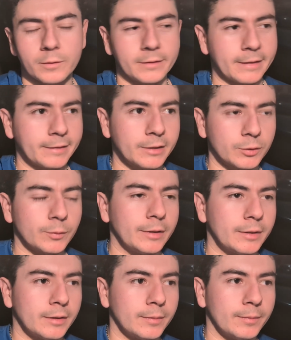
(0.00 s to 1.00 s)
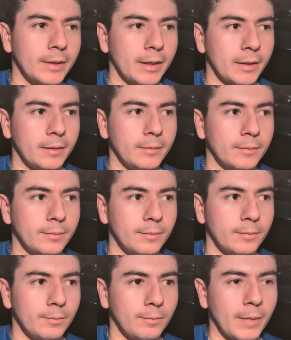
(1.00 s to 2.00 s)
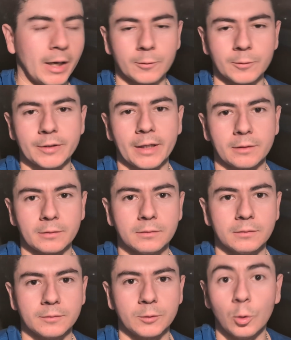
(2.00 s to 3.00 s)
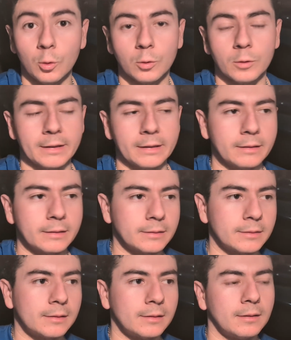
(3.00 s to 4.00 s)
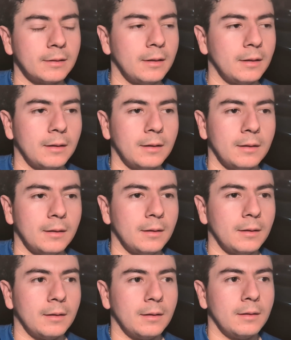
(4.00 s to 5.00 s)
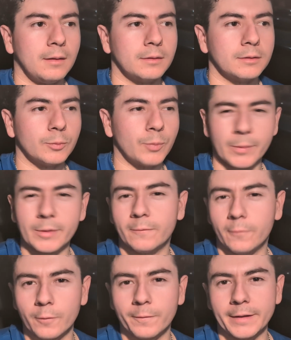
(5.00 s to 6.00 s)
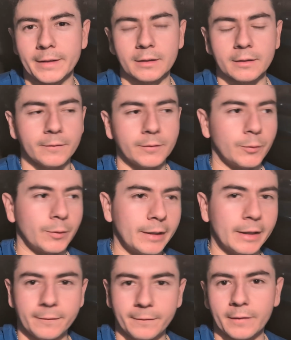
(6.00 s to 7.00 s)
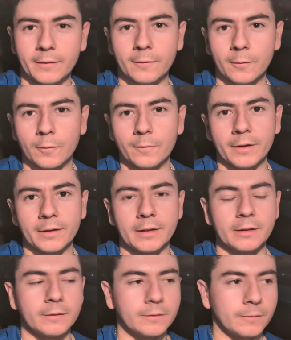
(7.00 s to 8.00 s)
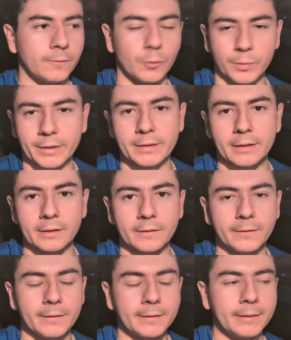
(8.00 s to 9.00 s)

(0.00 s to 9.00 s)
So like this week, my microcycle goal is probably a 405 deadlift, 395 to 405 deadlift, so 4-plate deadlift.